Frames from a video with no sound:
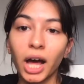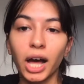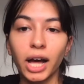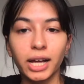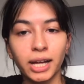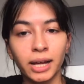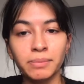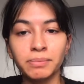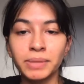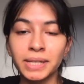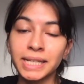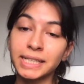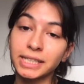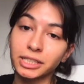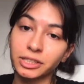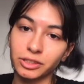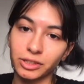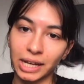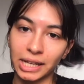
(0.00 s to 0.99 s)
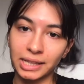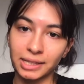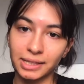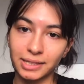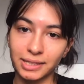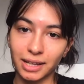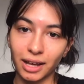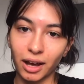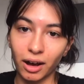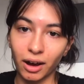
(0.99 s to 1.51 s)
A company's strengths
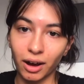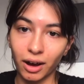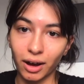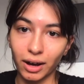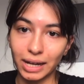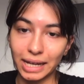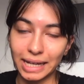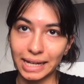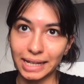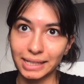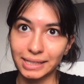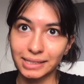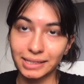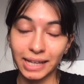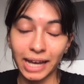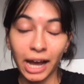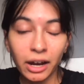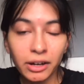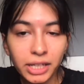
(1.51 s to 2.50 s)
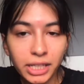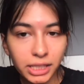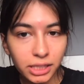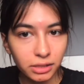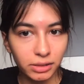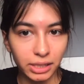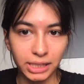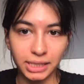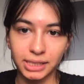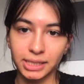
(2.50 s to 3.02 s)
are its
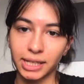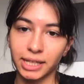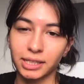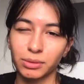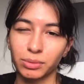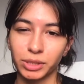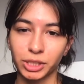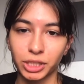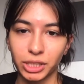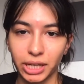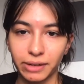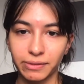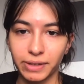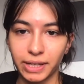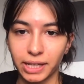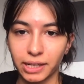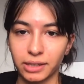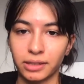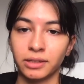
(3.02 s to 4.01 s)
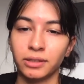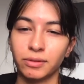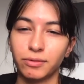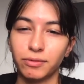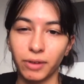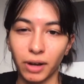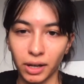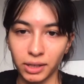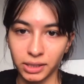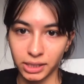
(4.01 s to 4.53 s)
characteristics which give it an
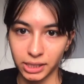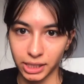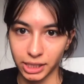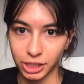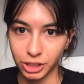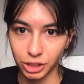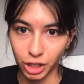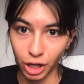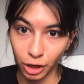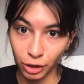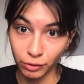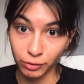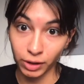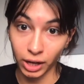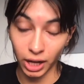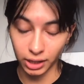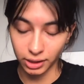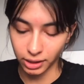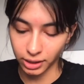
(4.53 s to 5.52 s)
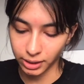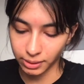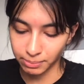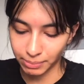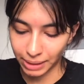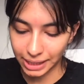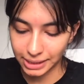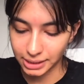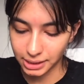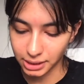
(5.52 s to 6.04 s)
advantage over other
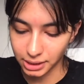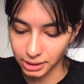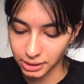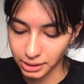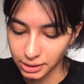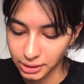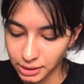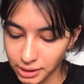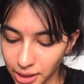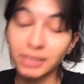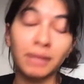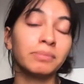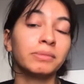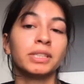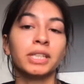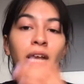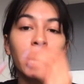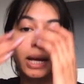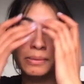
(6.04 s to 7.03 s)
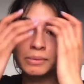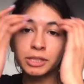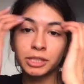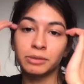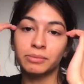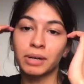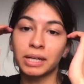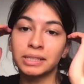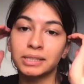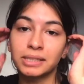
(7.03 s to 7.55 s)
competitors. Sometimes you
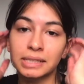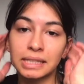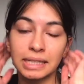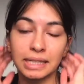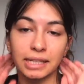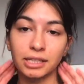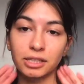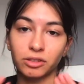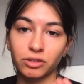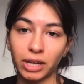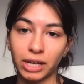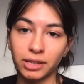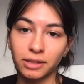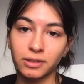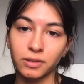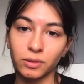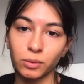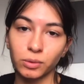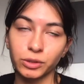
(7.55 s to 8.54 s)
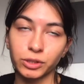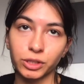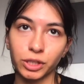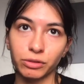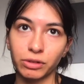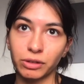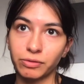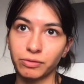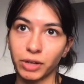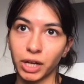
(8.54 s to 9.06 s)
might see these strengths also
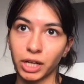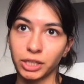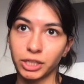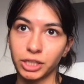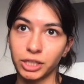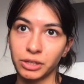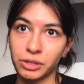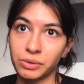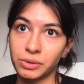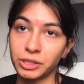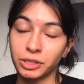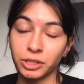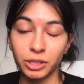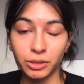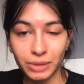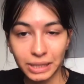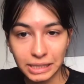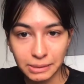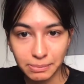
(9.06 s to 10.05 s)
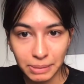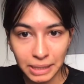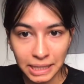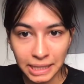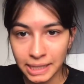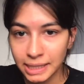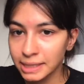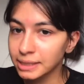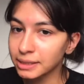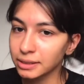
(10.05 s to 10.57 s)
referred to as
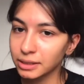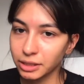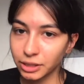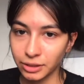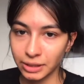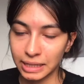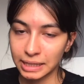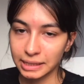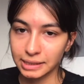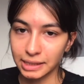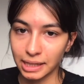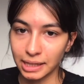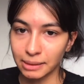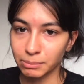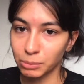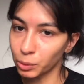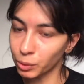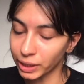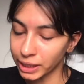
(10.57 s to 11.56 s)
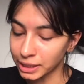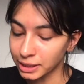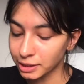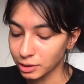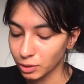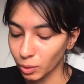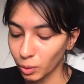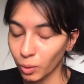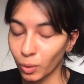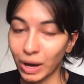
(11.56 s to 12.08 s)
USPs, unique selling points,
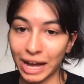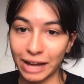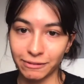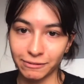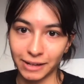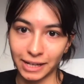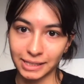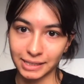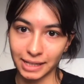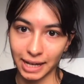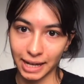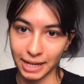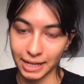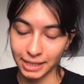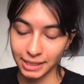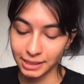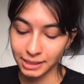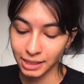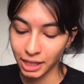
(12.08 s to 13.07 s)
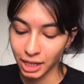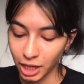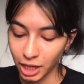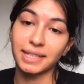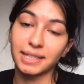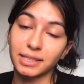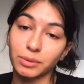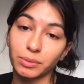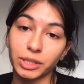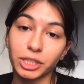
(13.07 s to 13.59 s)
or FSAs,
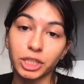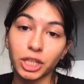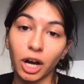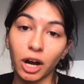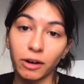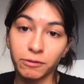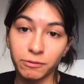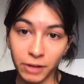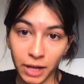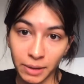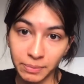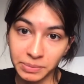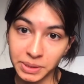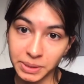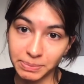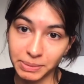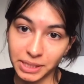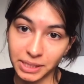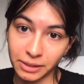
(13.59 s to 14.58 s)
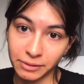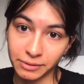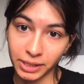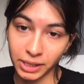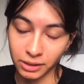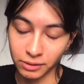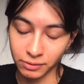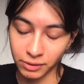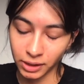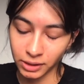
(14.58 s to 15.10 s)
which are firm-specific
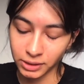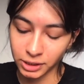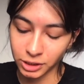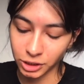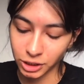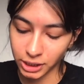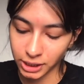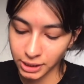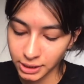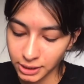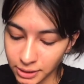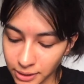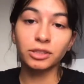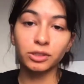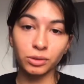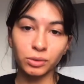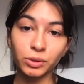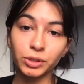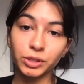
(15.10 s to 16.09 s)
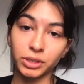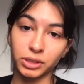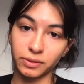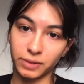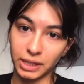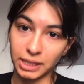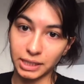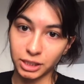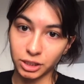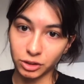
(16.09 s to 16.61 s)
advantages. Source of
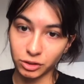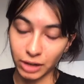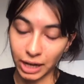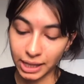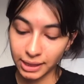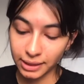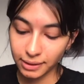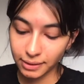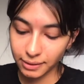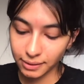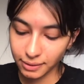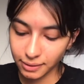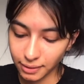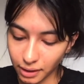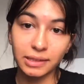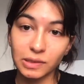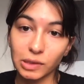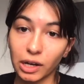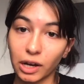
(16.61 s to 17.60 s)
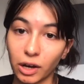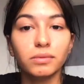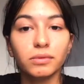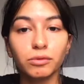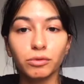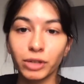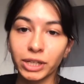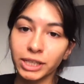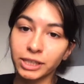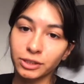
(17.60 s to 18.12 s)
these strengths are
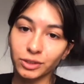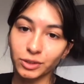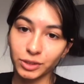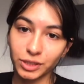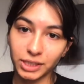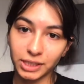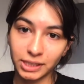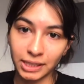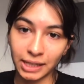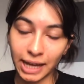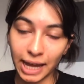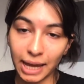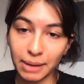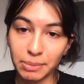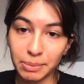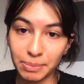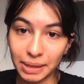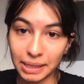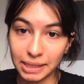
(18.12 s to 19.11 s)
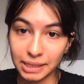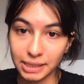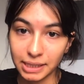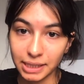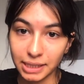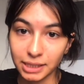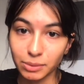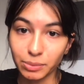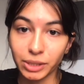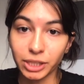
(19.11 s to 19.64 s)
resources and
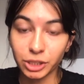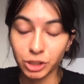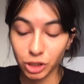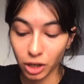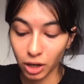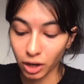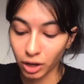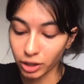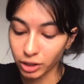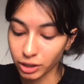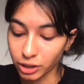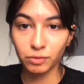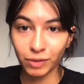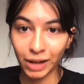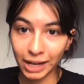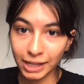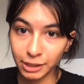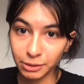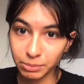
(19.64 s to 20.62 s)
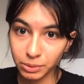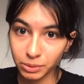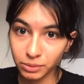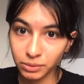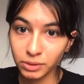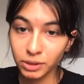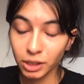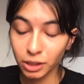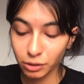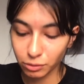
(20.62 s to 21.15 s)
capabilities which are valuable,
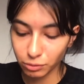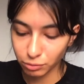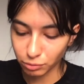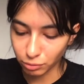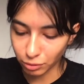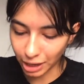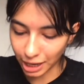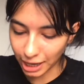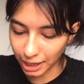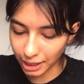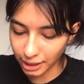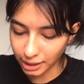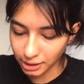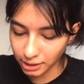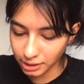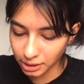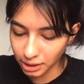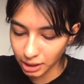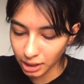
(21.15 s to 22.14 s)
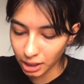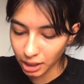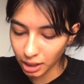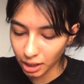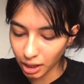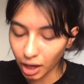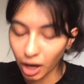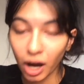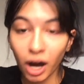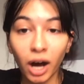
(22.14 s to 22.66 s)
rare,
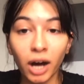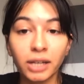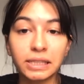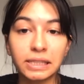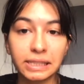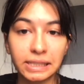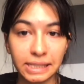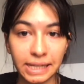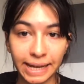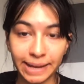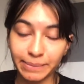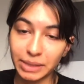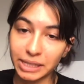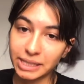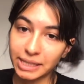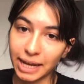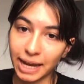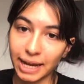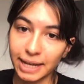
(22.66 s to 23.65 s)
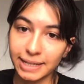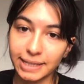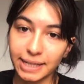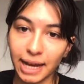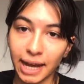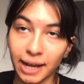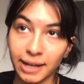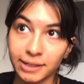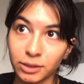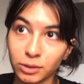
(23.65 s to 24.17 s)
hard to imitate,
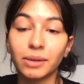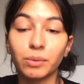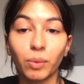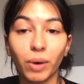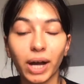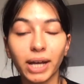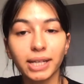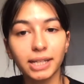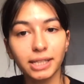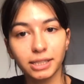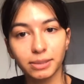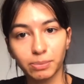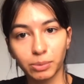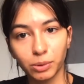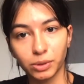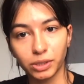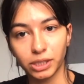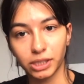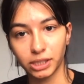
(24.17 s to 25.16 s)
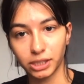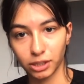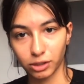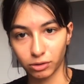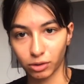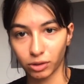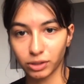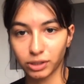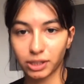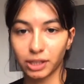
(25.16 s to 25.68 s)
and widely supported
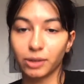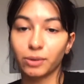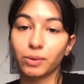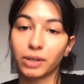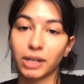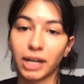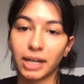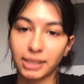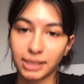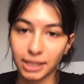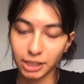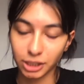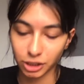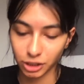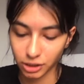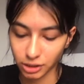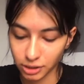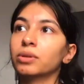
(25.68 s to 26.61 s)
across the organisation.